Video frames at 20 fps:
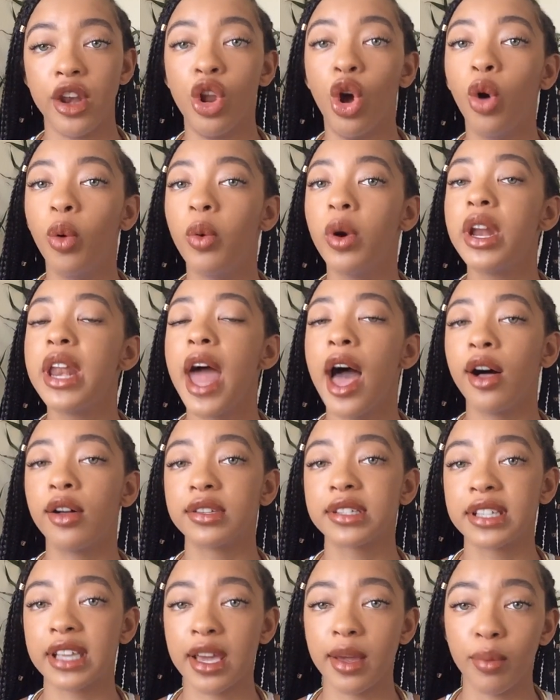No one
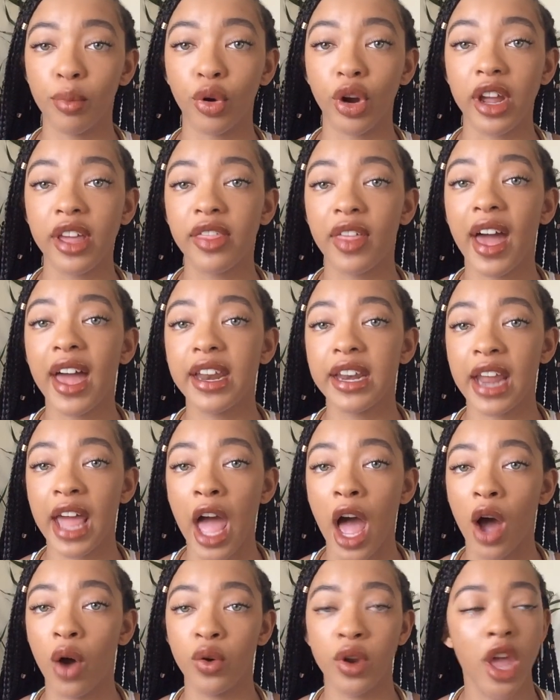else can break that
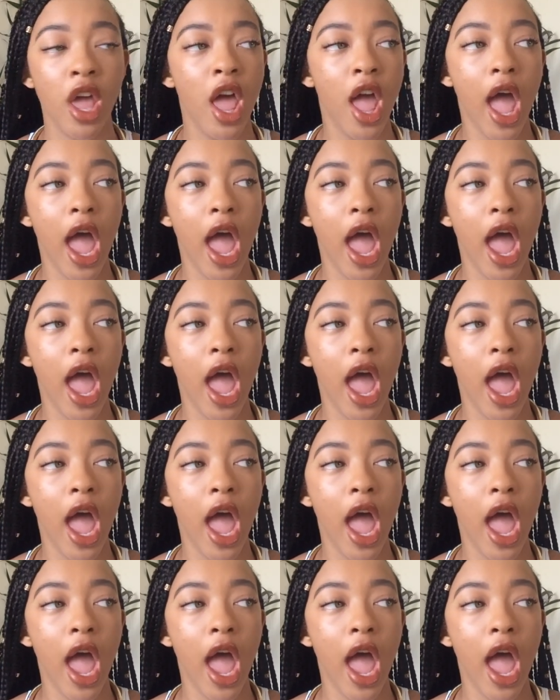down,